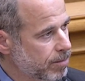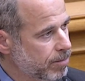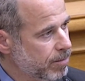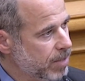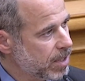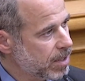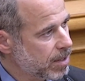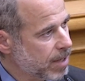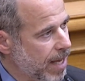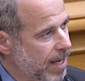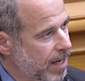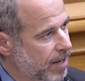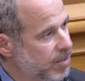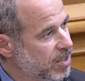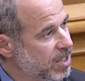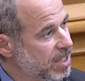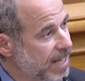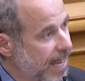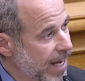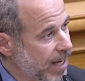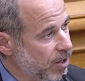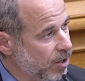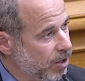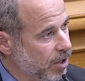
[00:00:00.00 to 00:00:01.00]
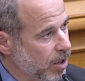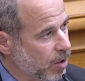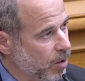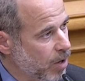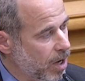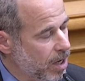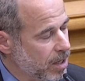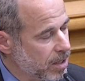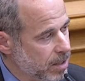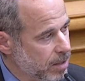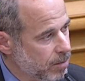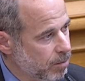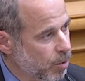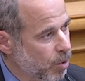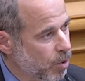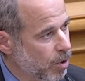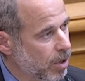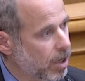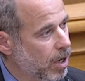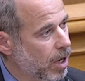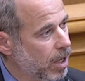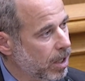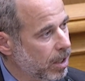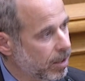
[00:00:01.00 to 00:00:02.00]
It's kind of standard across the
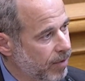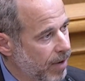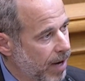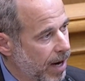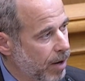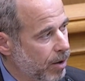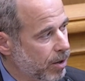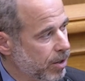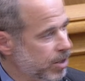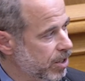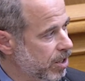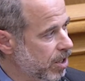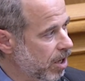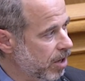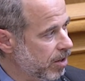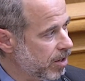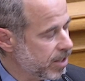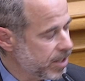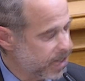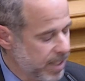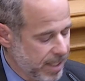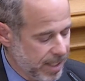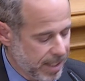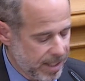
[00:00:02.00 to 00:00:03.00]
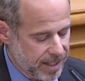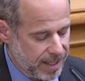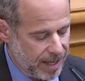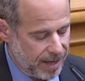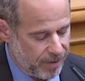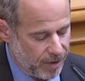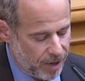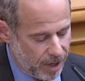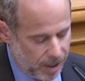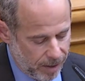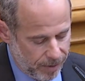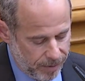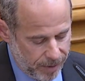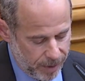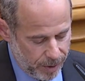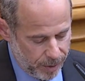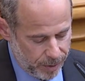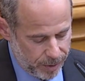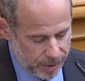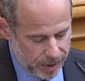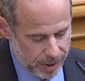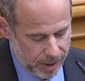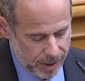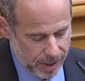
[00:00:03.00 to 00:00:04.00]
board. All of ours and all the cities have all of
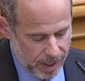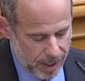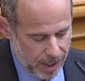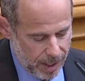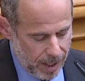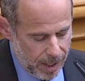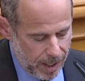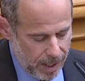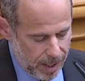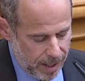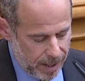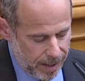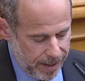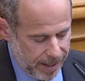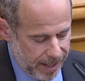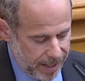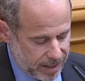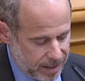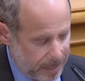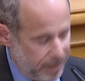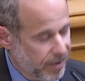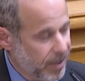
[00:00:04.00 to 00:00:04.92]
those things.